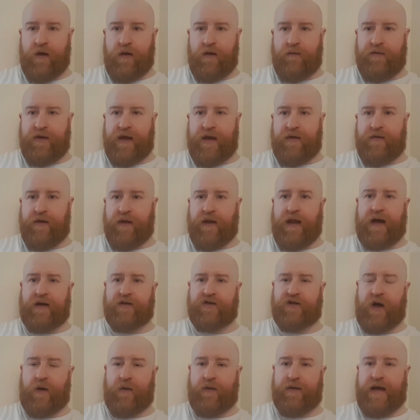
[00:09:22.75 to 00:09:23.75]
The last
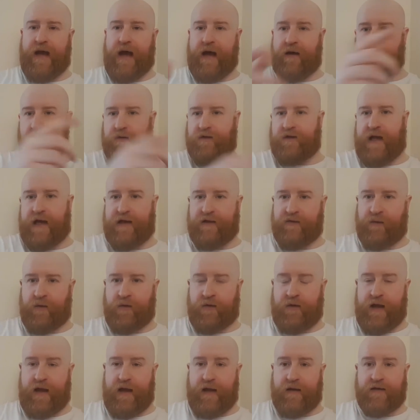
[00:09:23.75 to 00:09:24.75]
shower they had was last
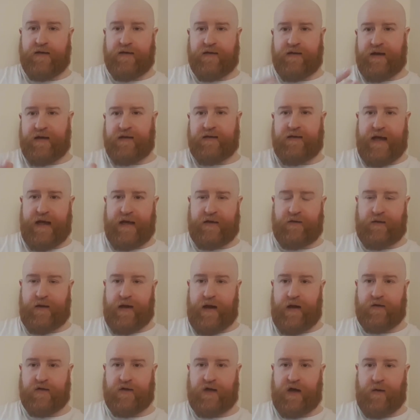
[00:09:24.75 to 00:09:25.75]
Monday. 6 days
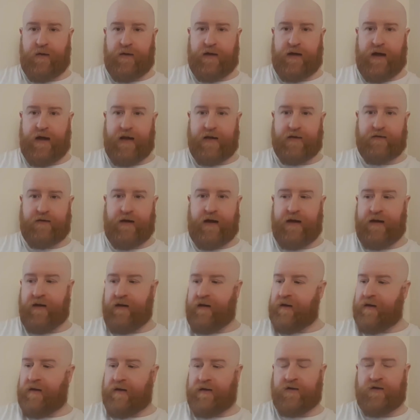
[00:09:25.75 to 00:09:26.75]
without a shower, guys, right?
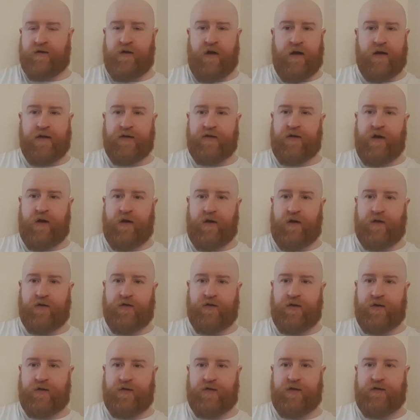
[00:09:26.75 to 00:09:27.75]
It's not
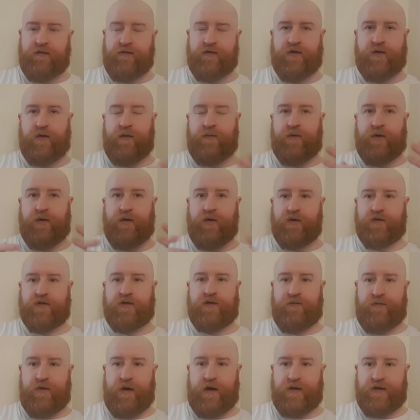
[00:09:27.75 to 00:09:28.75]
conducive to a
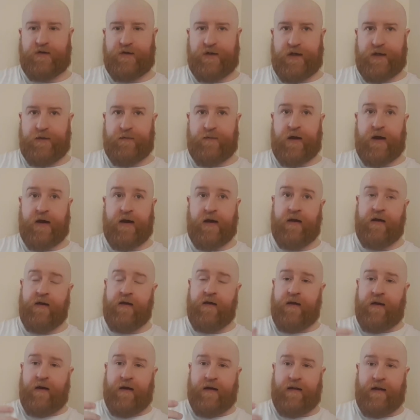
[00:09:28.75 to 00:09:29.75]
productive regime, right?
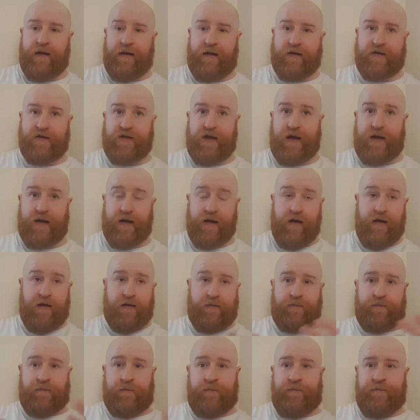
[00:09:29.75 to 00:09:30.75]
And like I say,
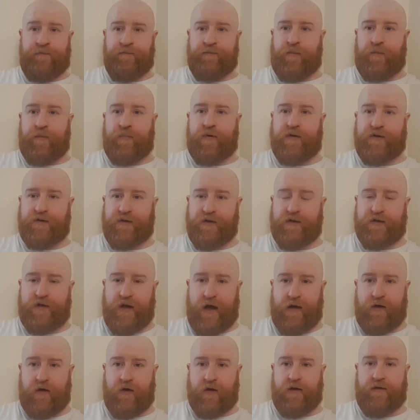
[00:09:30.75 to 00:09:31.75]
prisoners
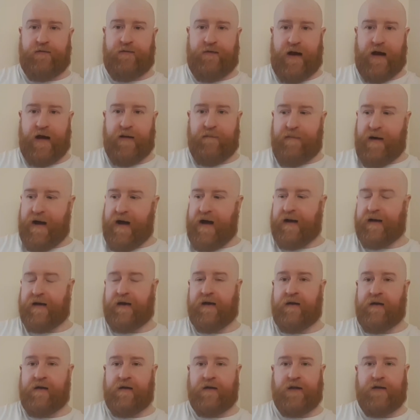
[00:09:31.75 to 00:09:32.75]
are going to fight back.
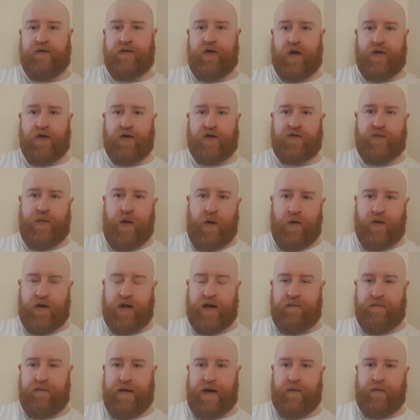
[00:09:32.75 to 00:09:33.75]
You've got the
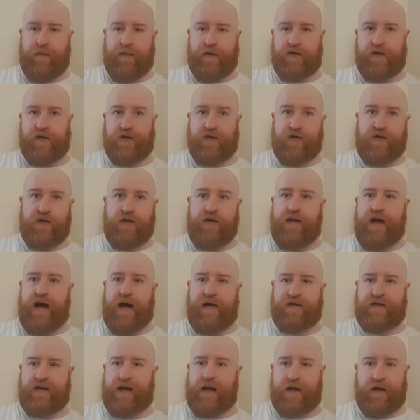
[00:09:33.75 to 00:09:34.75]
smoking ban, which is
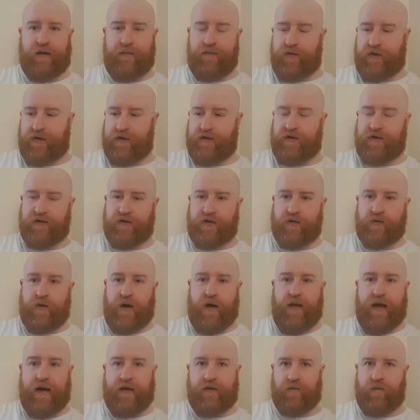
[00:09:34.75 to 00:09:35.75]
that anger prisoners as
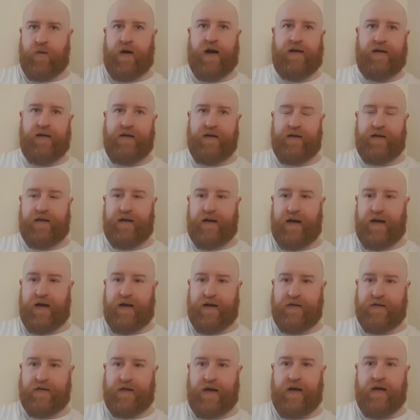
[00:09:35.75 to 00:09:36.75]
well. That's rattling the
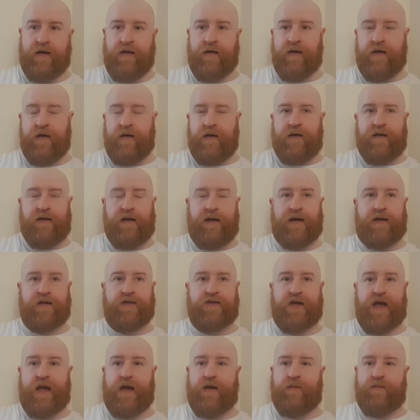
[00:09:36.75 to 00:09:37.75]
cage, yeah? Like I
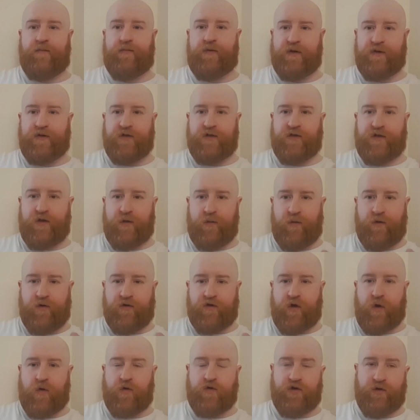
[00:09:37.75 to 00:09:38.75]
say, prisoners were
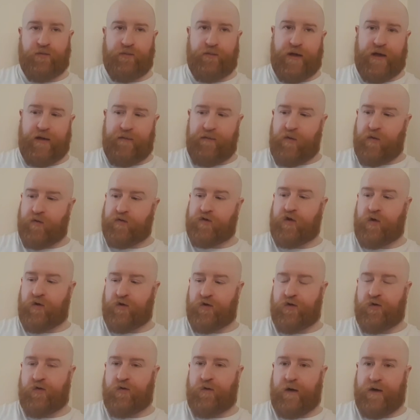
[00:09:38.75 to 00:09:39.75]
social people,
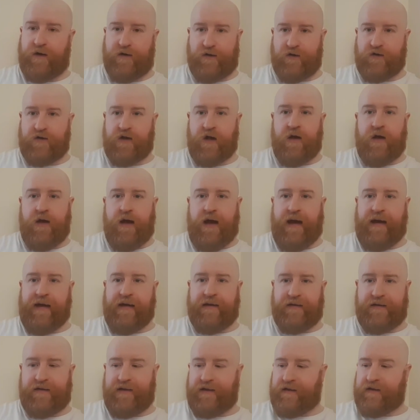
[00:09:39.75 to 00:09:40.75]
social creatures.
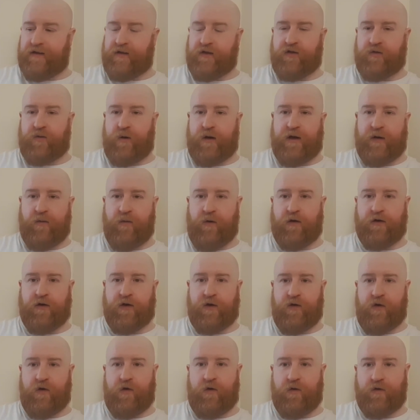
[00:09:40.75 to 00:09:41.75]
18 to 21
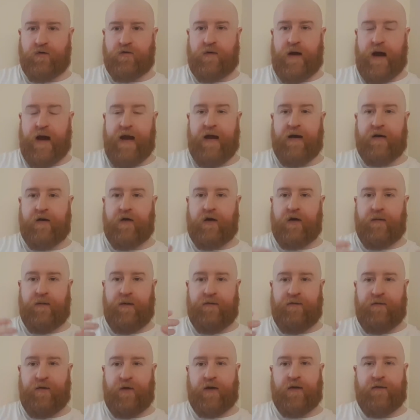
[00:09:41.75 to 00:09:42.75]
year old, right, are going to be
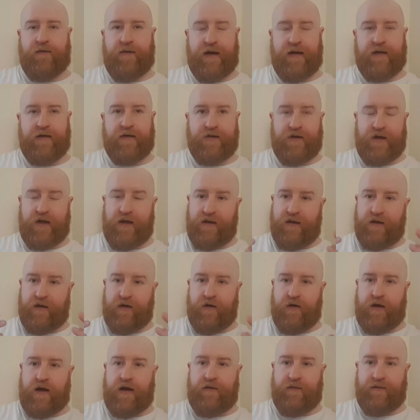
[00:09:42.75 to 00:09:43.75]
full of energy. They're
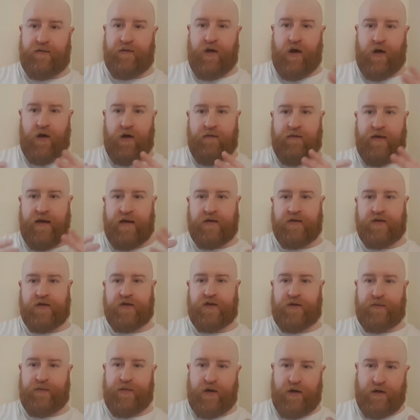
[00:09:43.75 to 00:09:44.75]
going to have a lot of energy
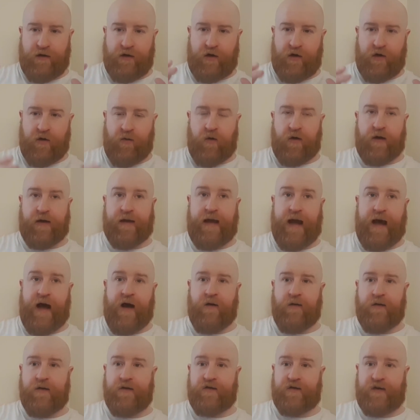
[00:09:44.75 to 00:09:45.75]
to burn. They're going to want to get
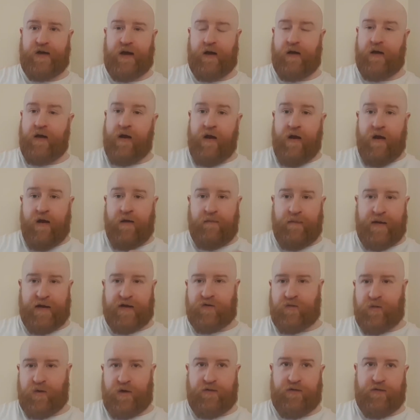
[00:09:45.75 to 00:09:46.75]
out of the cell,
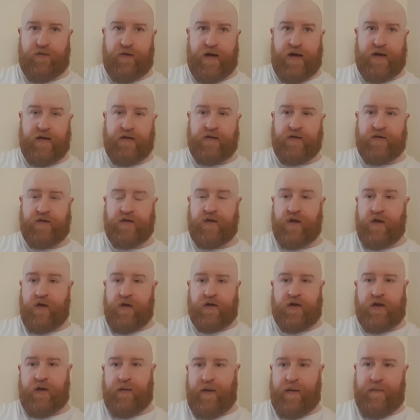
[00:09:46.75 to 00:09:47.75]
mix with their friends,
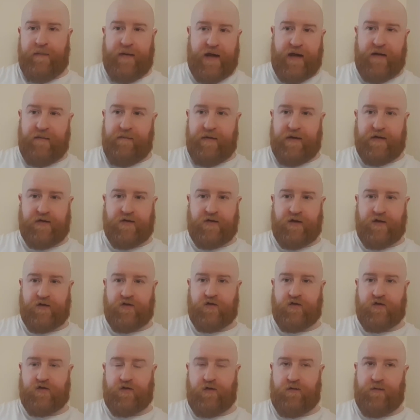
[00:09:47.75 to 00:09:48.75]
do a bit of
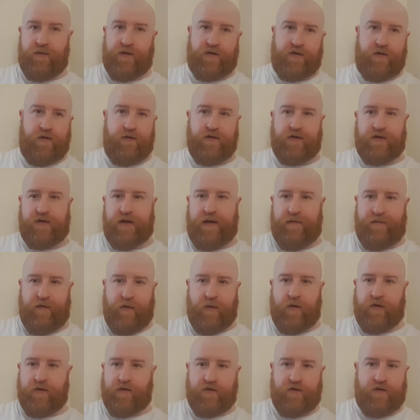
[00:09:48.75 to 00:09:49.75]
business and stuff, because obviously
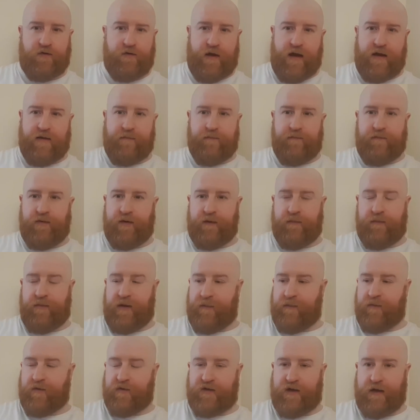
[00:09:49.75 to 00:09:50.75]
everyone's like
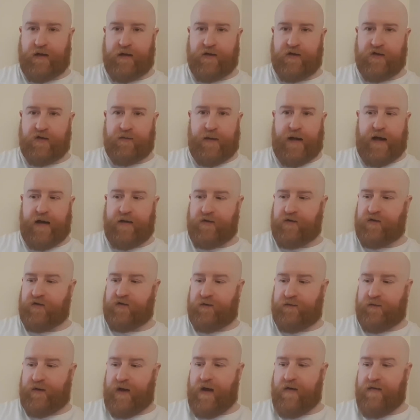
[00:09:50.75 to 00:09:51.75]
people selling spice and
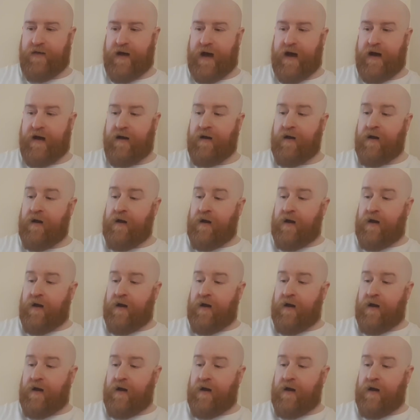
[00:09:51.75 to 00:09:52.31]
stuff like that.